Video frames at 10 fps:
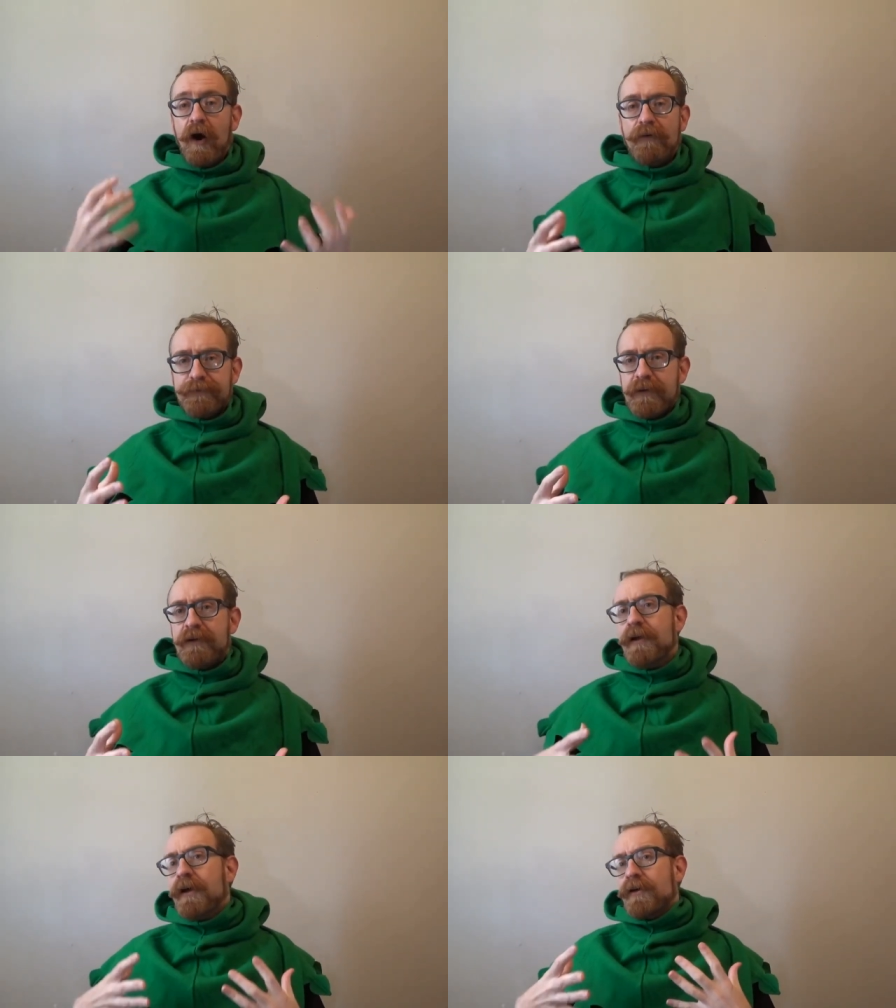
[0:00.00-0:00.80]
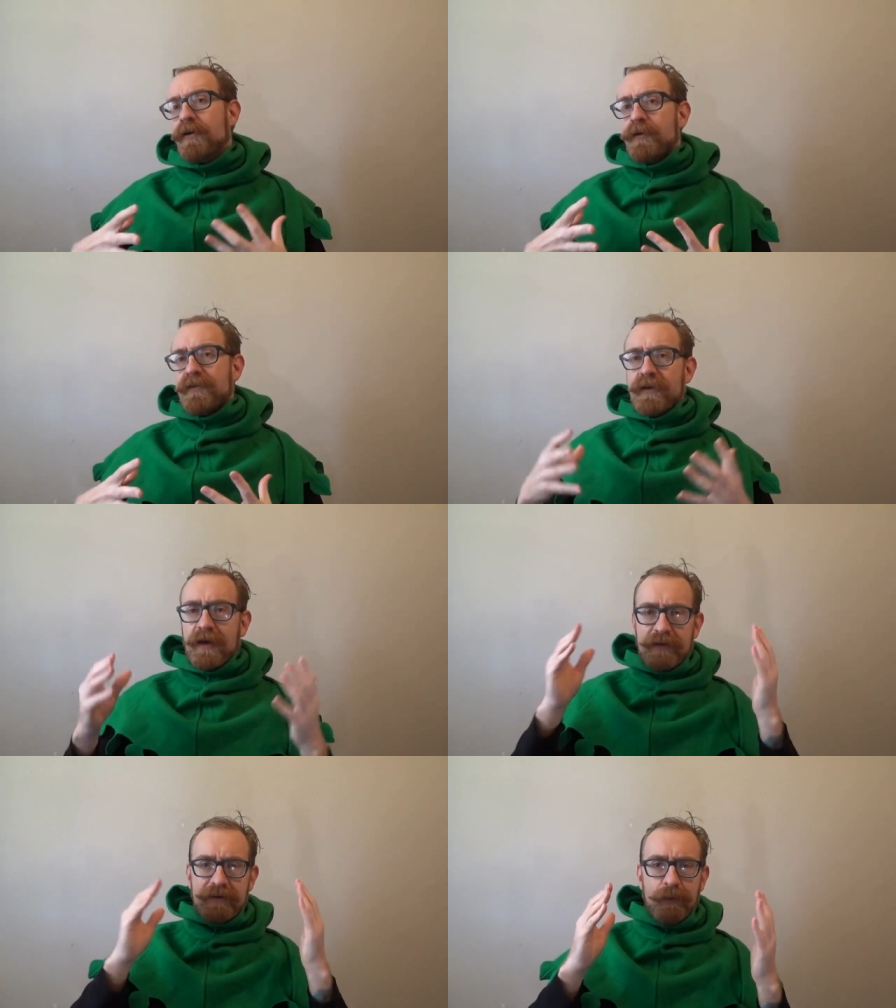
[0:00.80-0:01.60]
Often you will
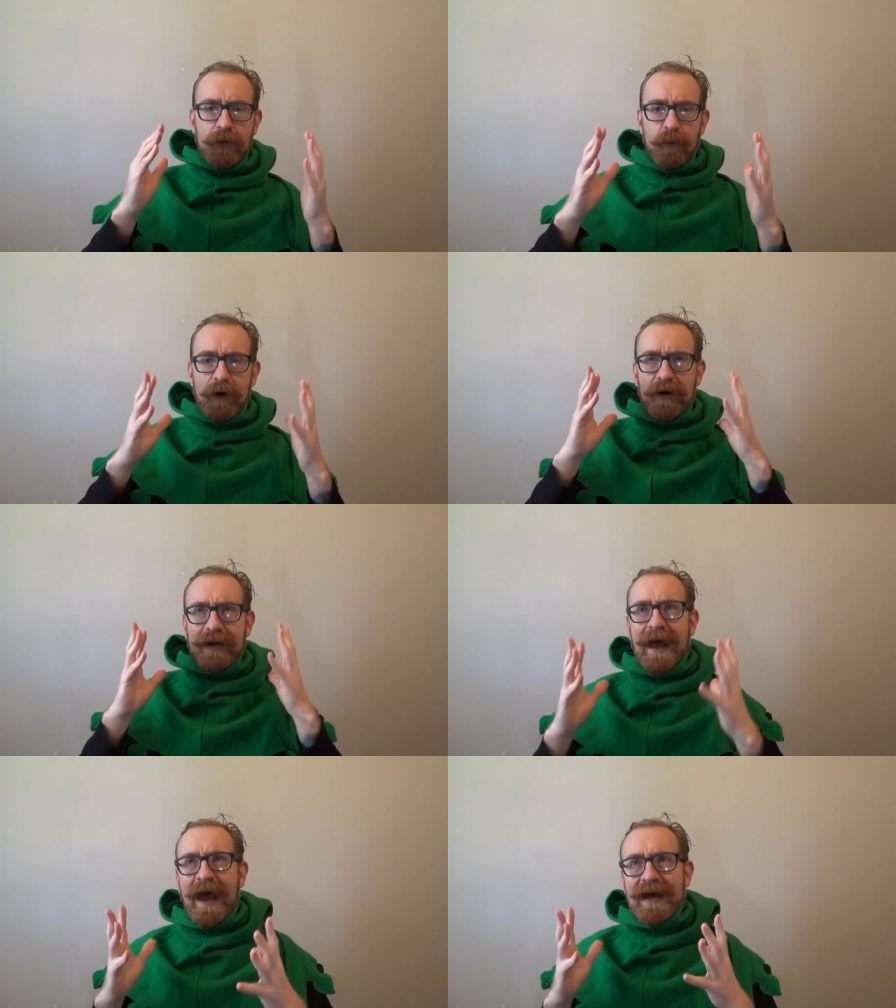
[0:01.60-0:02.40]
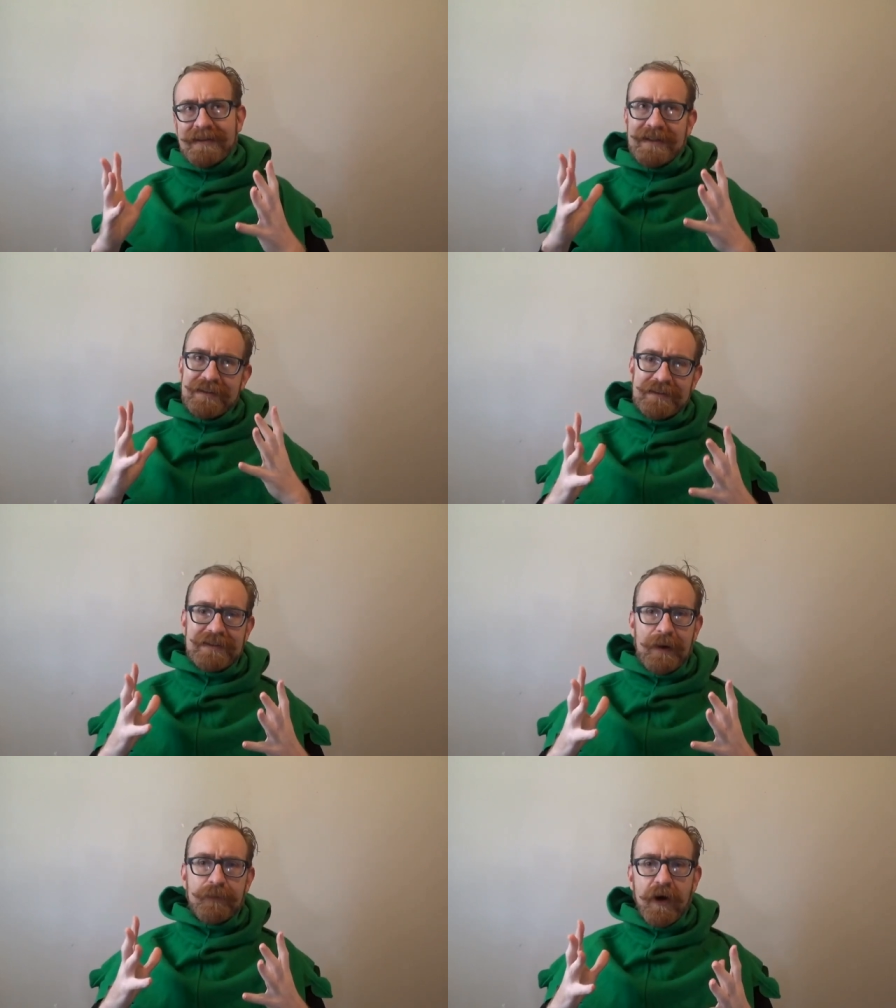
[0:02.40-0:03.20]
see someone wearing a hat at the
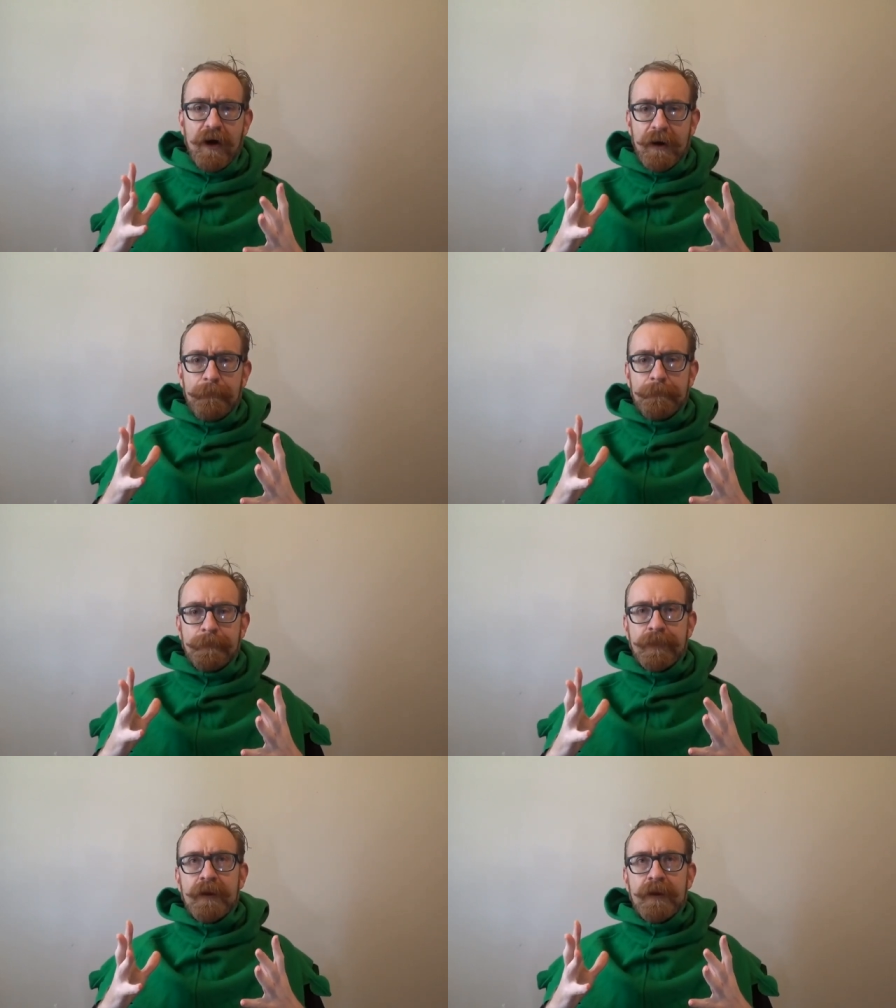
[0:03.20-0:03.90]
same time.